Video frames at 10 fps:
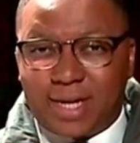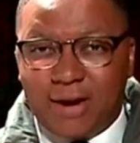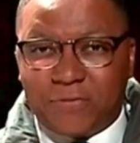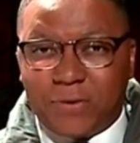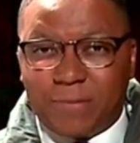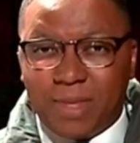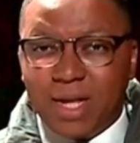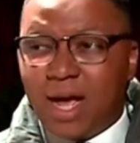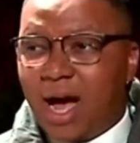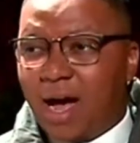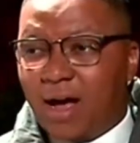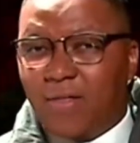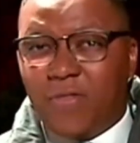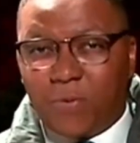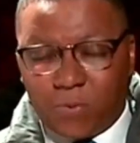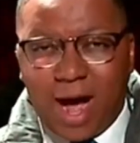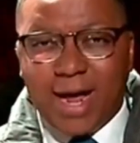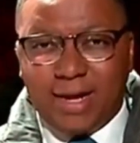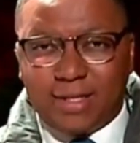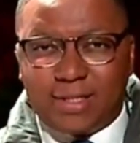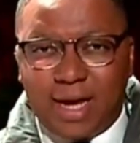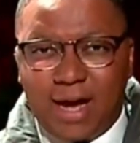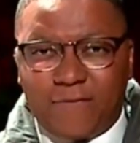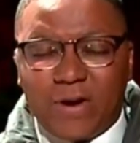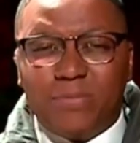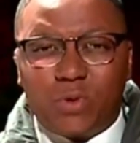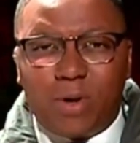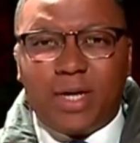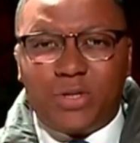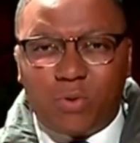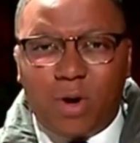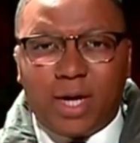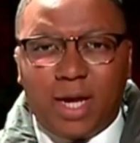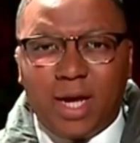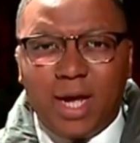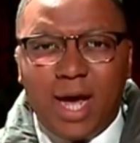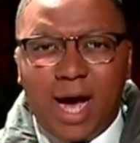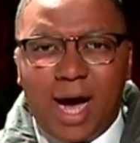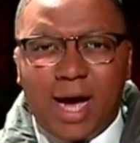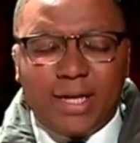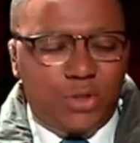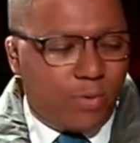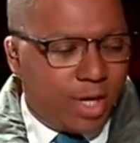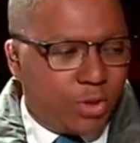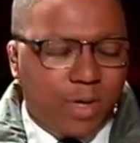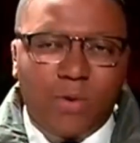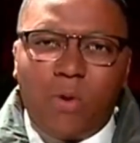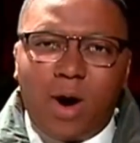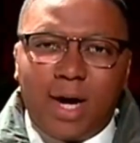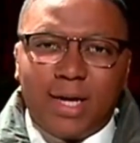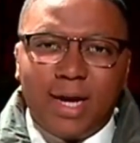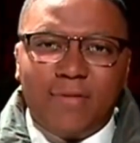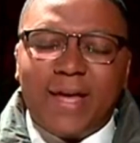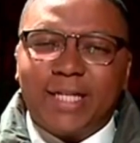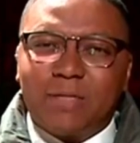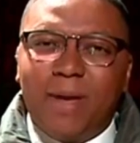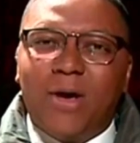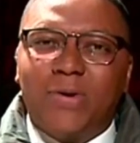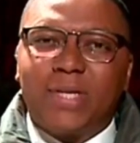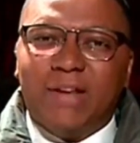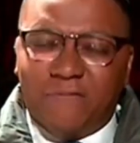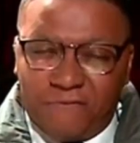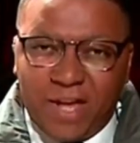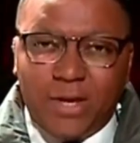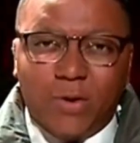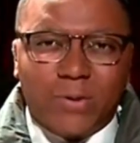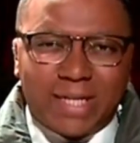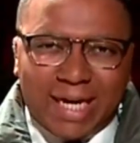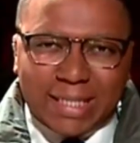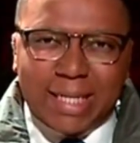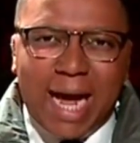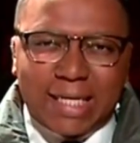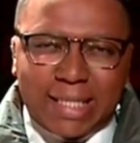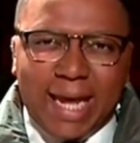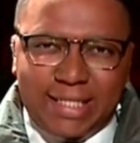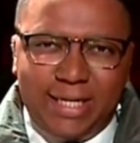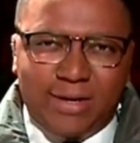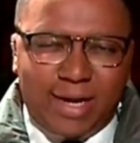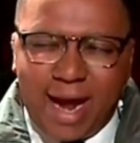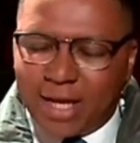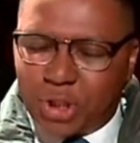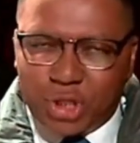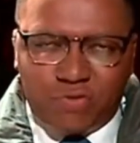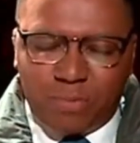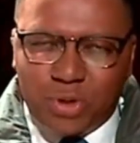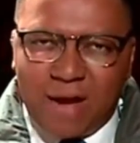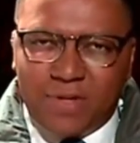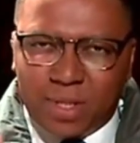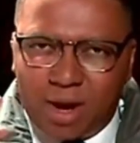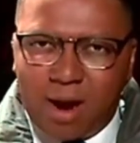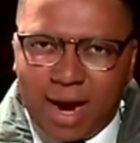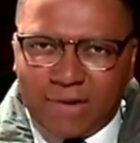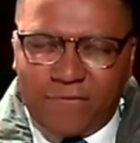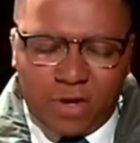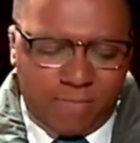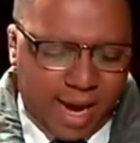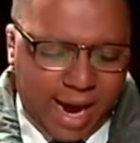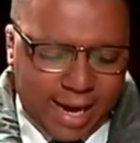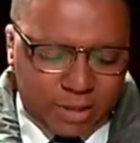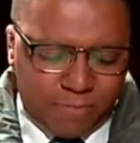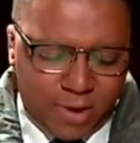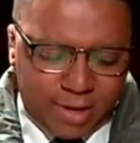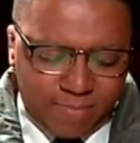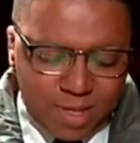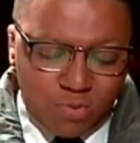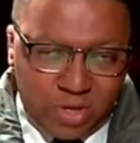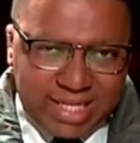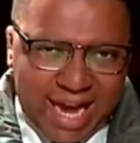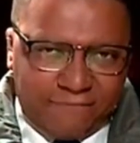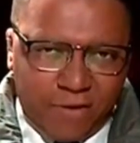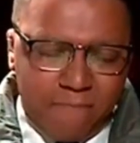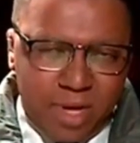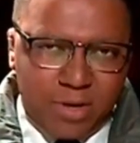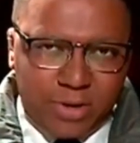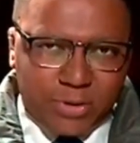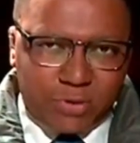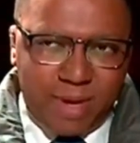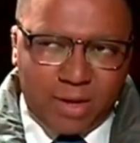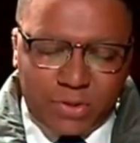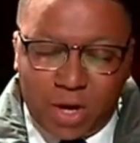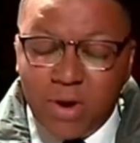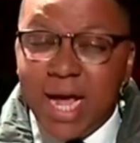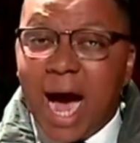covering the riots from 2020 and 2021 that it smells and feels a lot like tear gas. Just from driving in the car, I could feel my eyes burning with that familiar smell. So